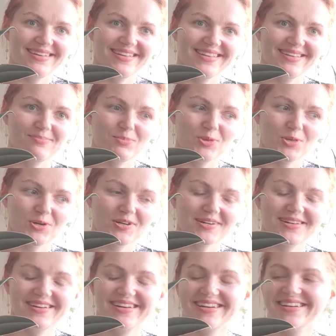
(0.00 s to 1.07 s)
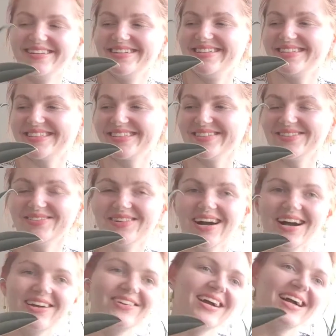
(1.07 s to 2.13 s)
anymore. So
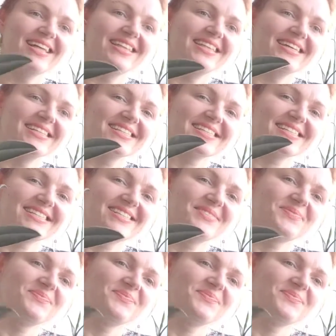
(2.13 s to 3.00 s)
I had this.